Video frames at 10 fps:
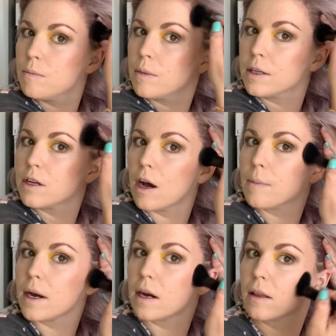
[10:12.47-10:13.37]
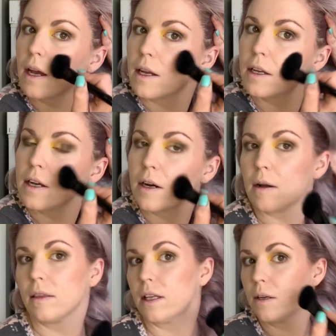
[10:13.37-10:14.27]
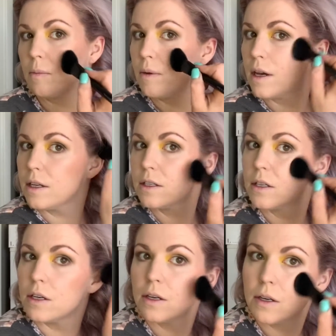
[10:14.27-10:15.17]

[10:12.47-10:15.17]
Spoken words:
my top hairline here a little bit.